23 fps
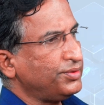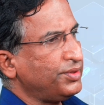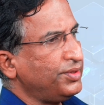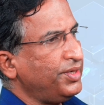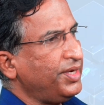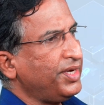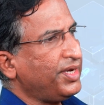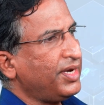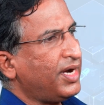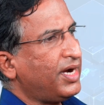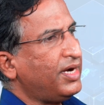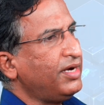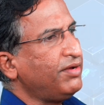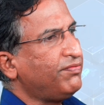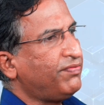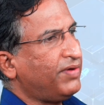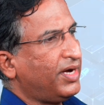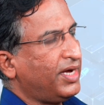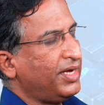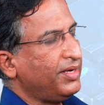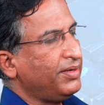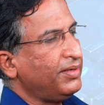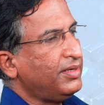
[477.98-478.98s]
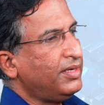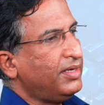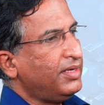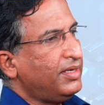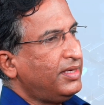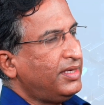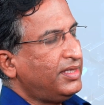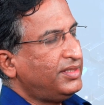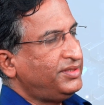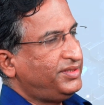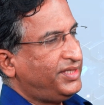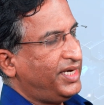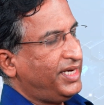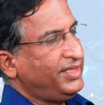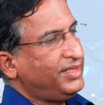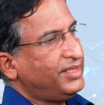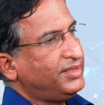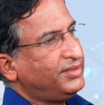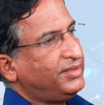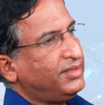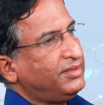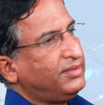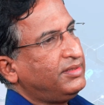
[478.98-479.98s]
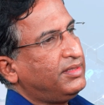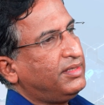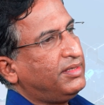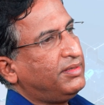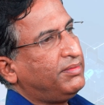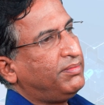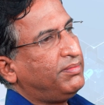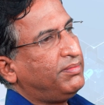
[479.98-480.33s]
so that you can identify changes in the